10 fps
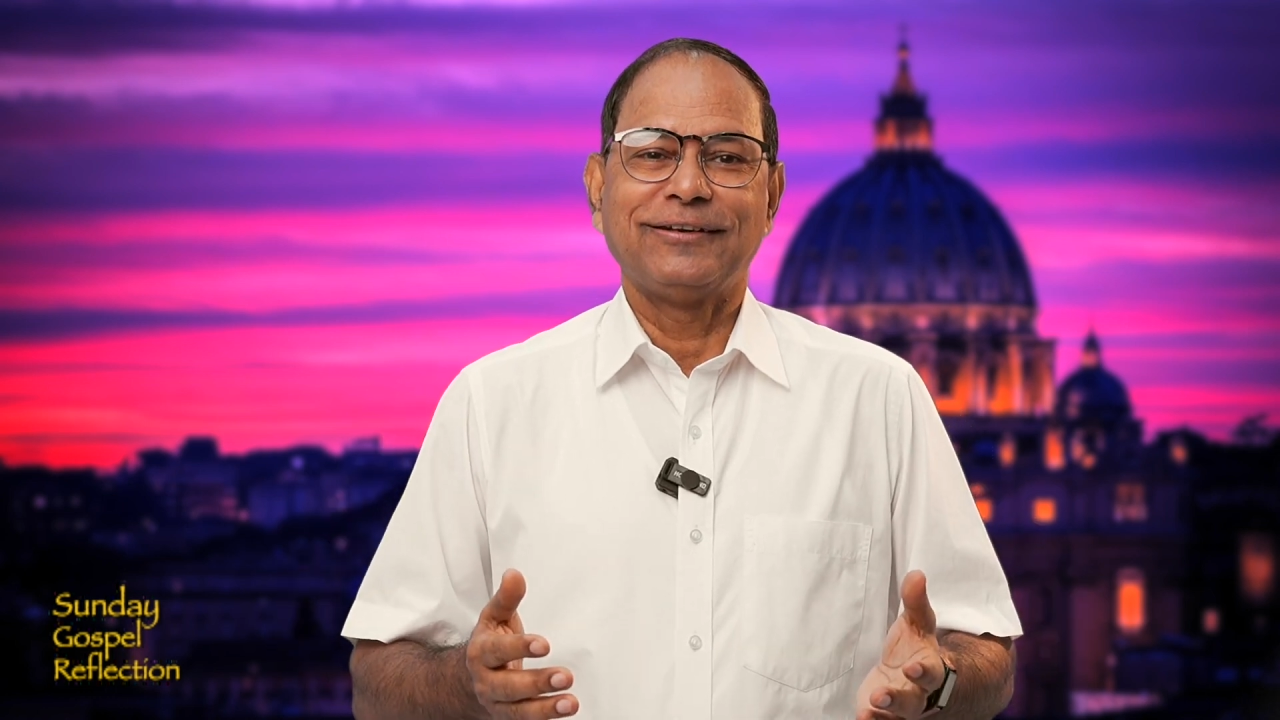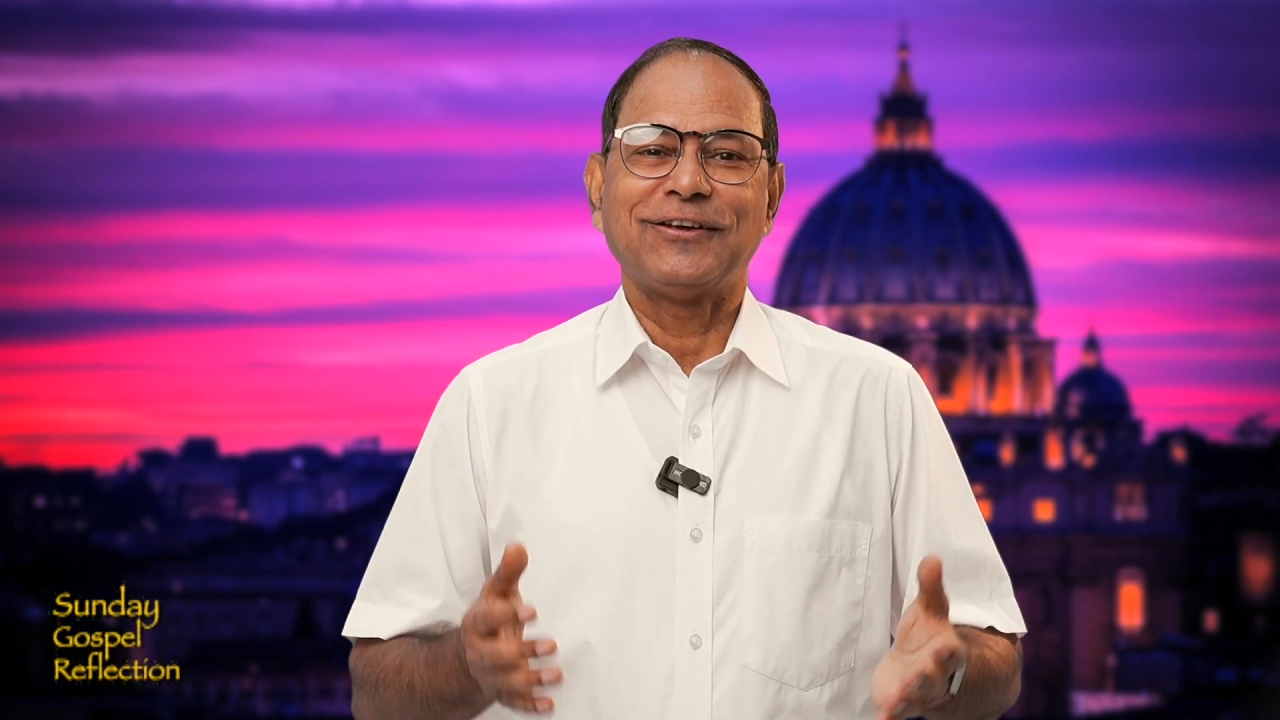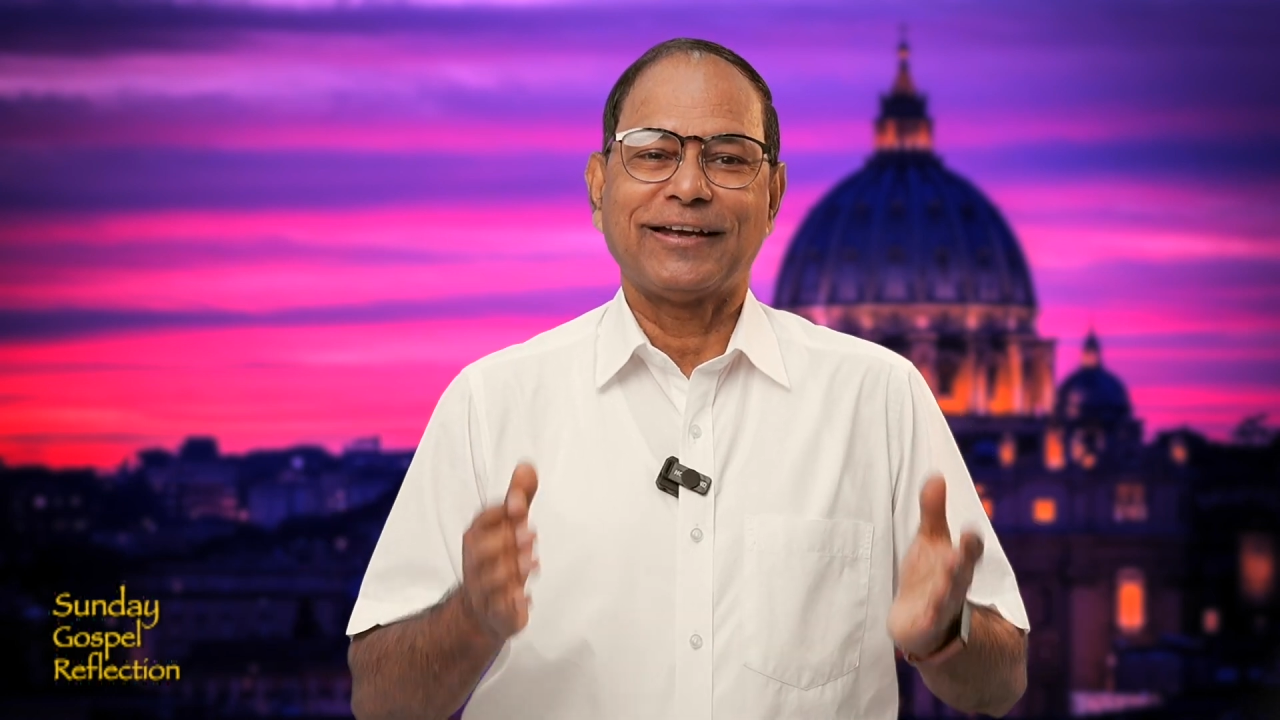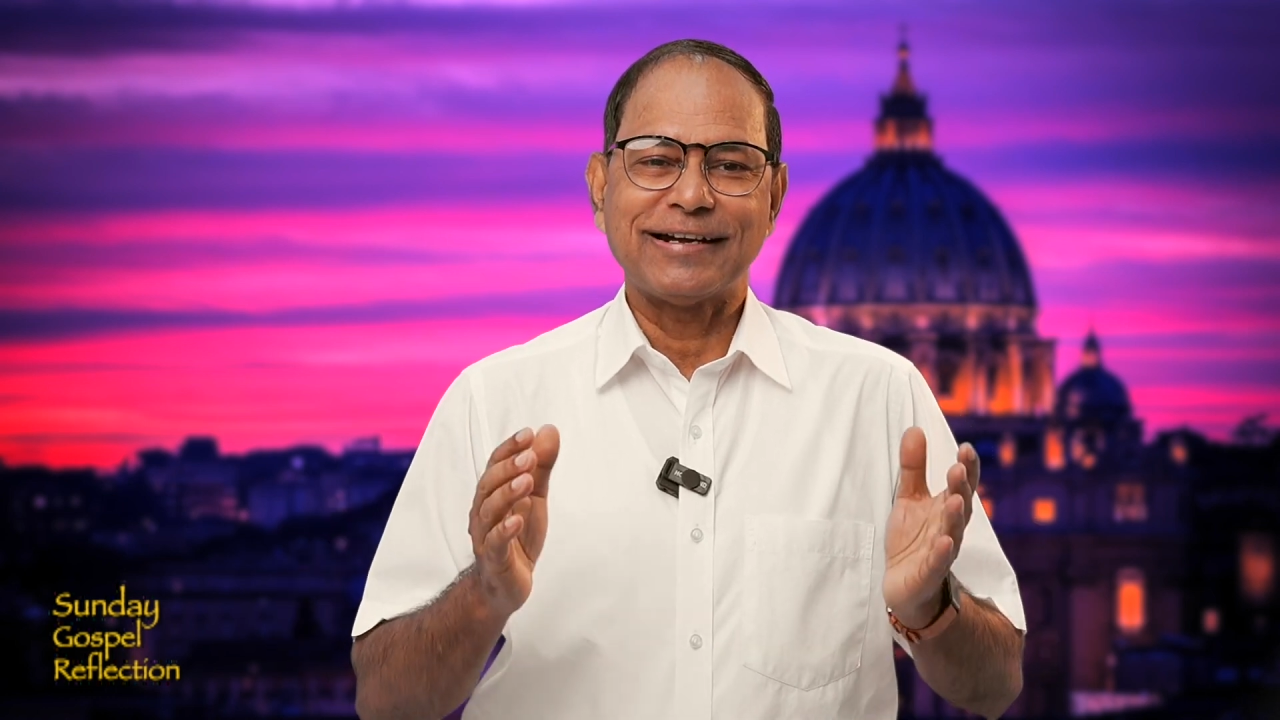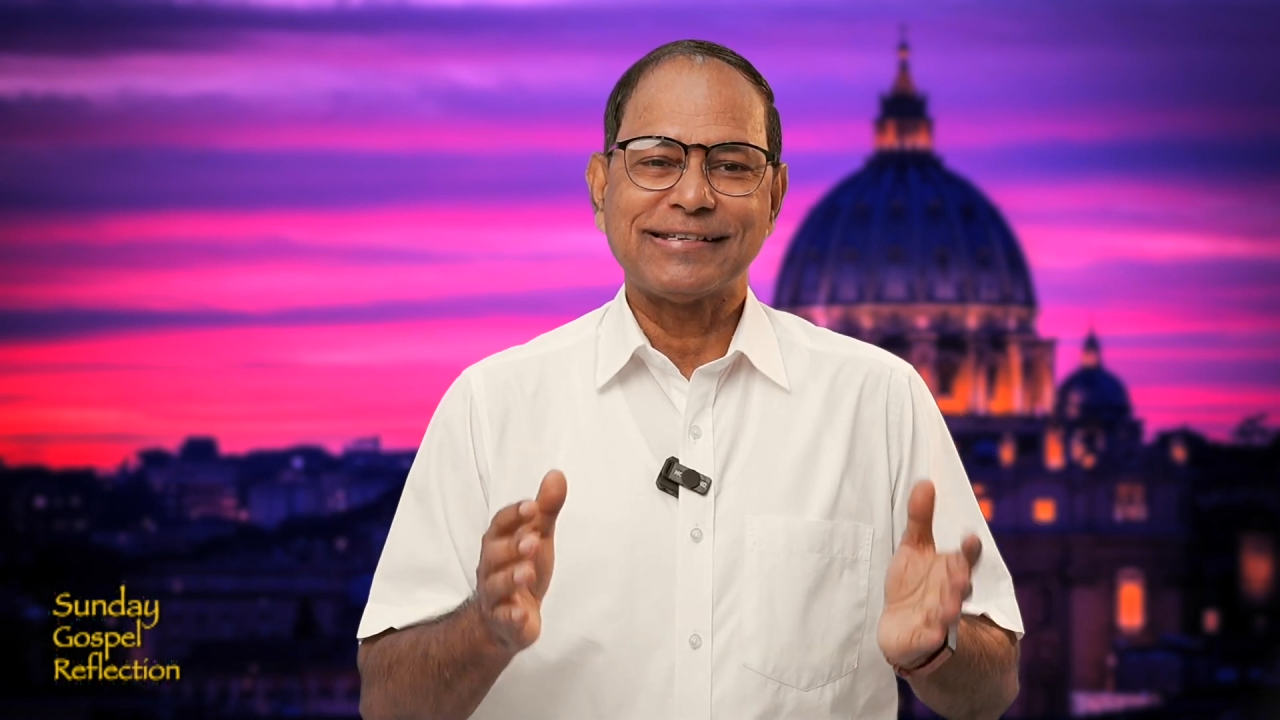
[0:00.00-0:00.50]

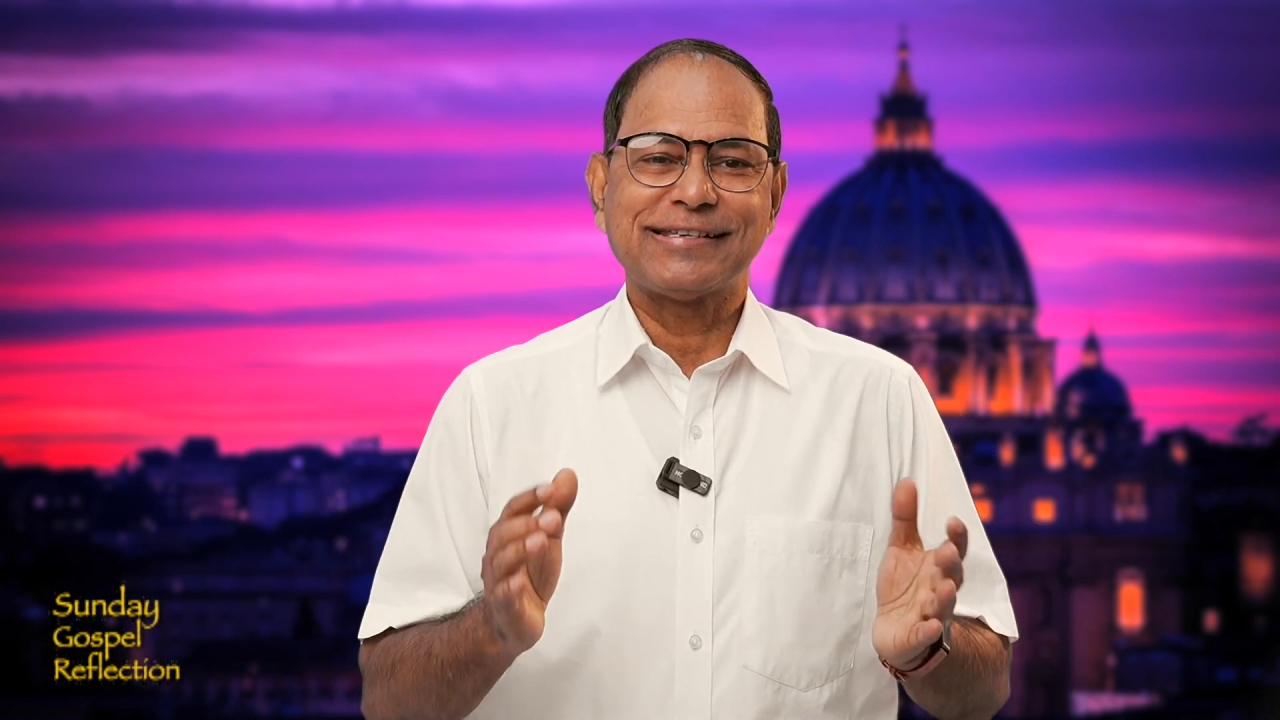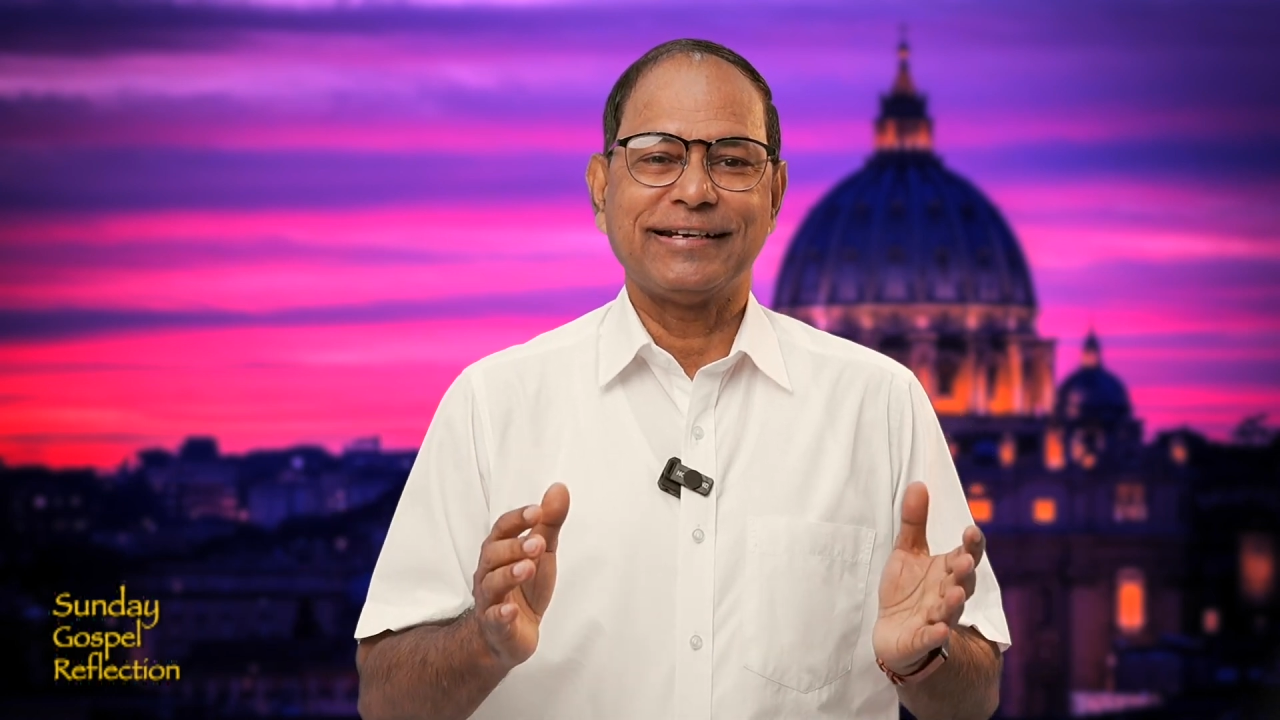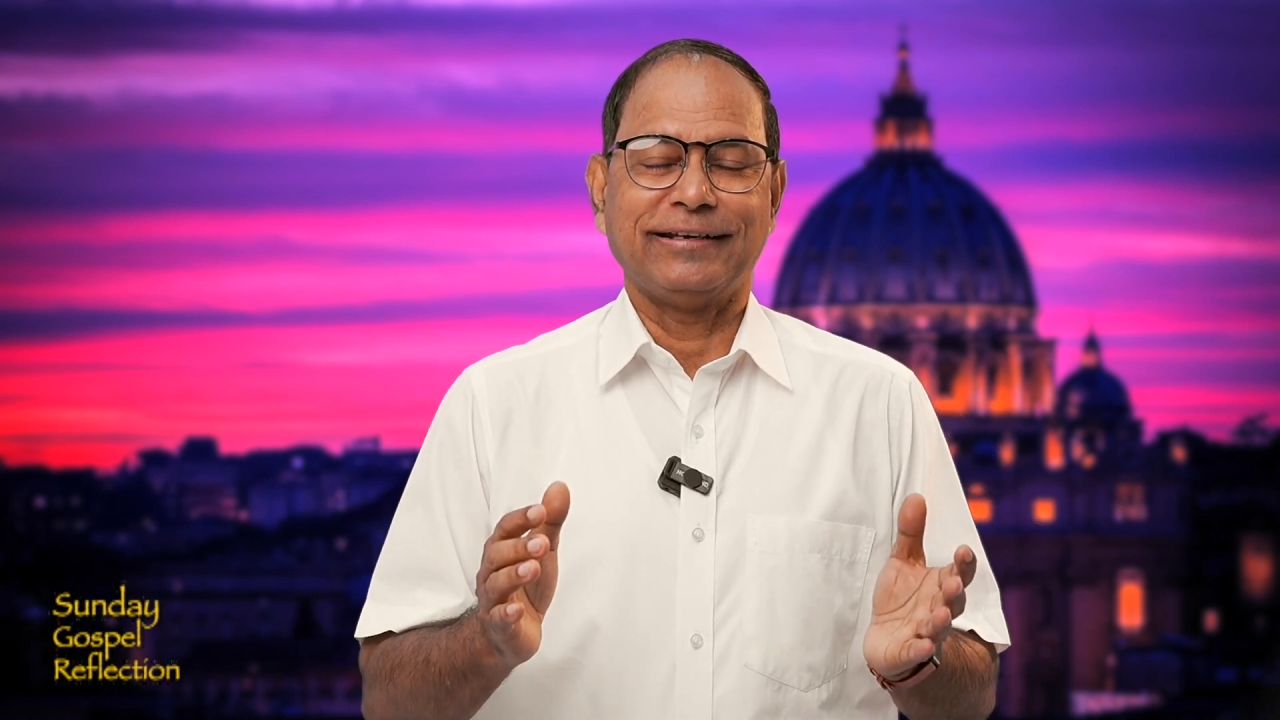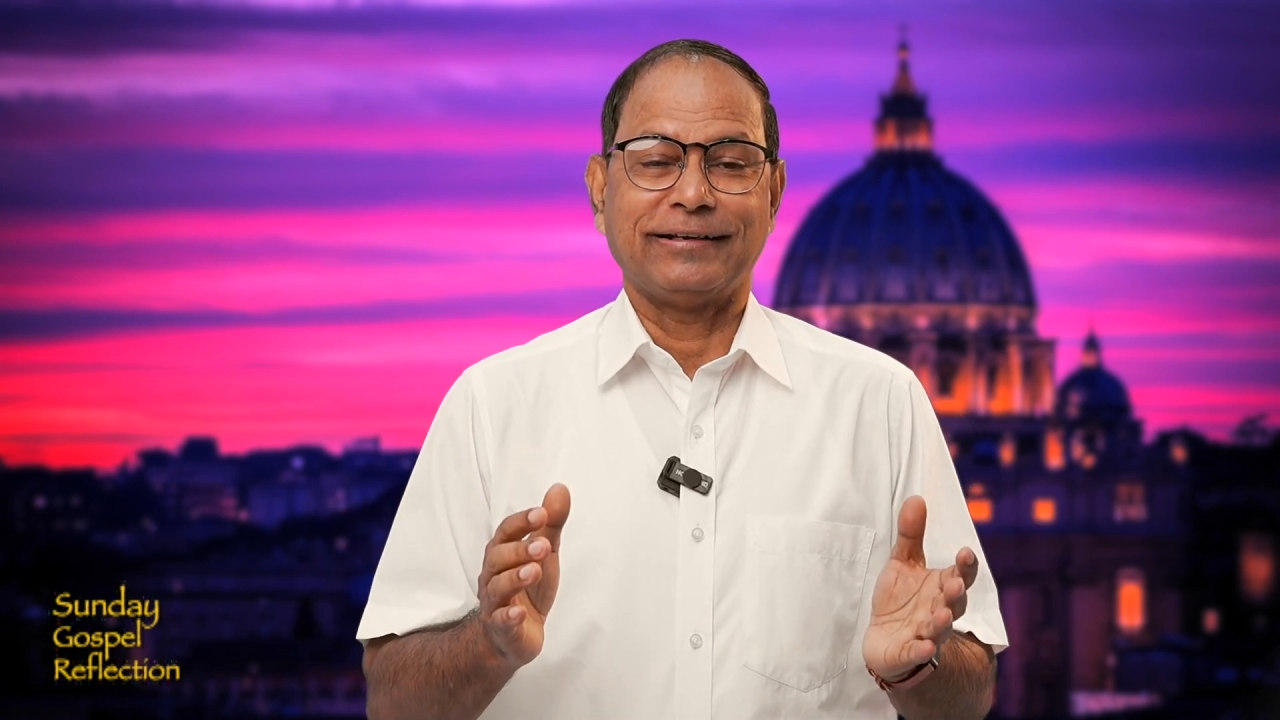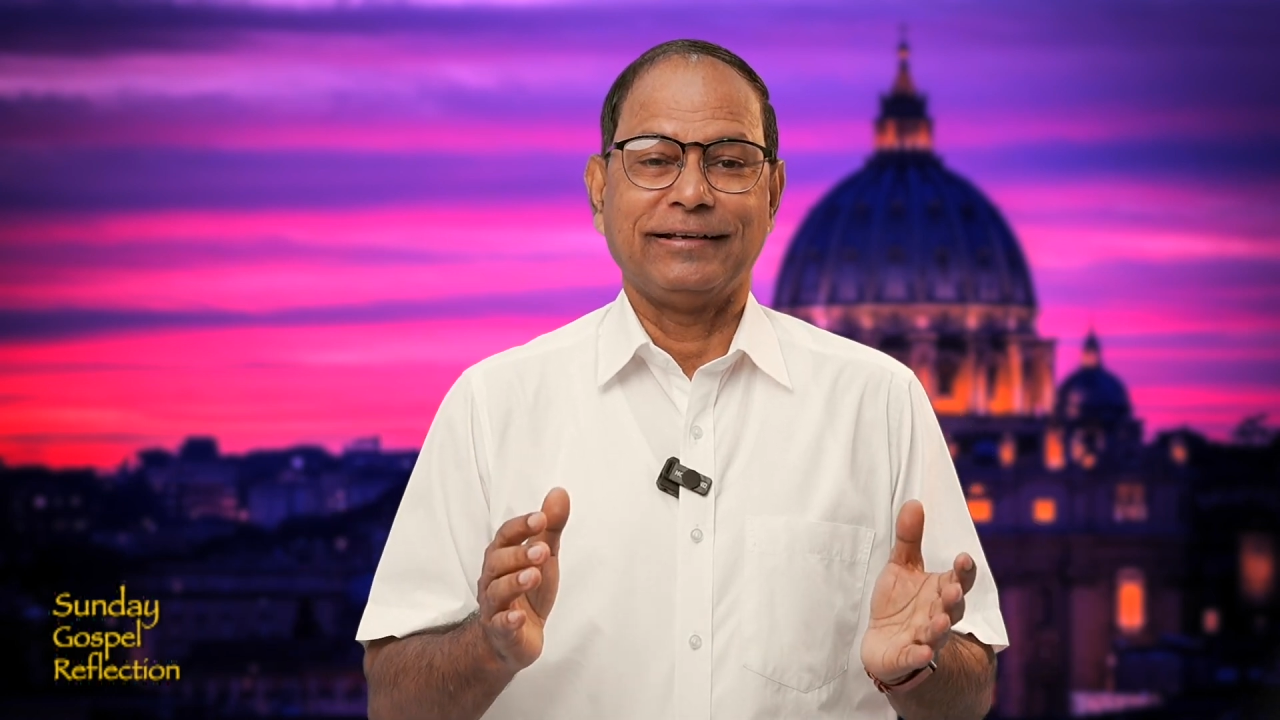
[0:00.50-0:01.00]
to
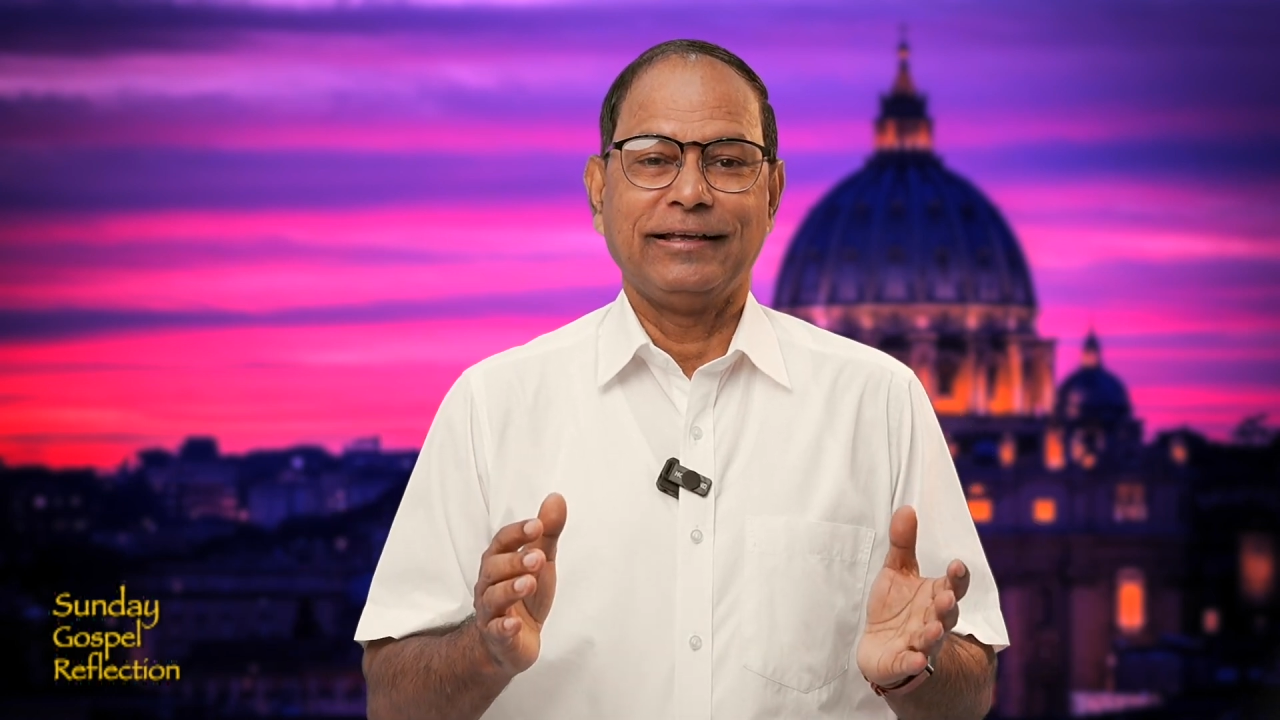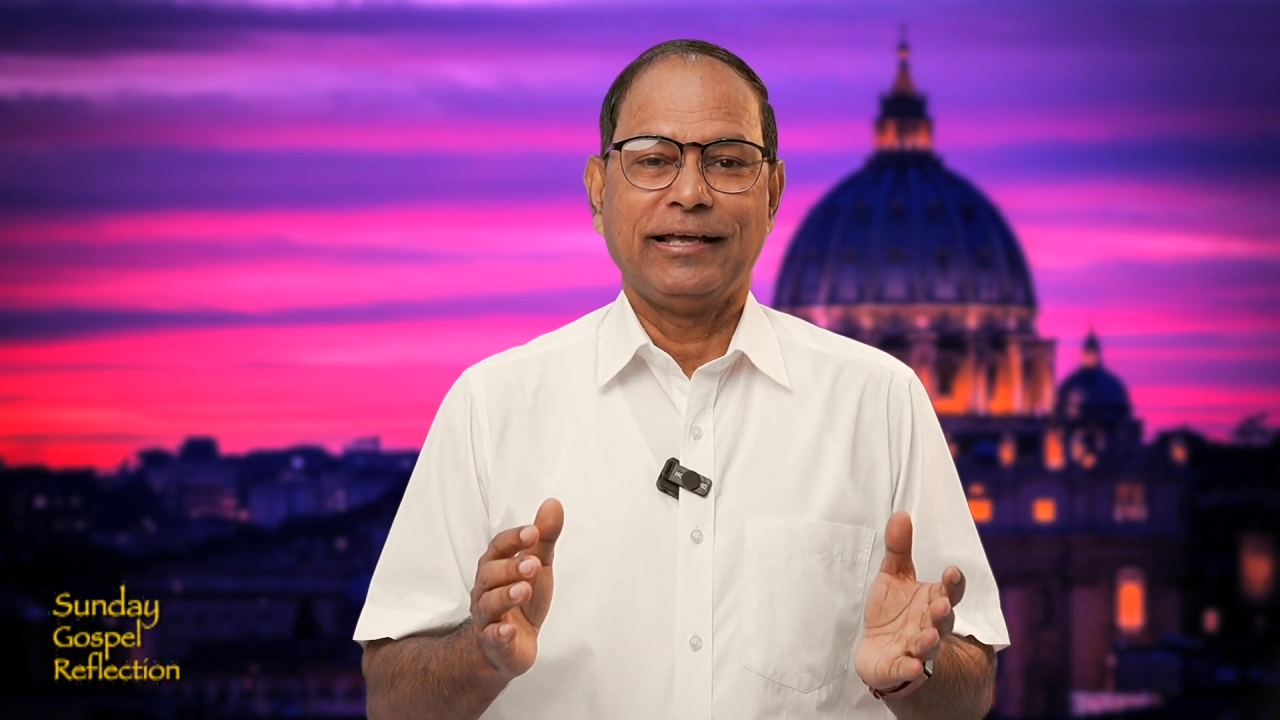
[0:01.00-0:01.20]
consider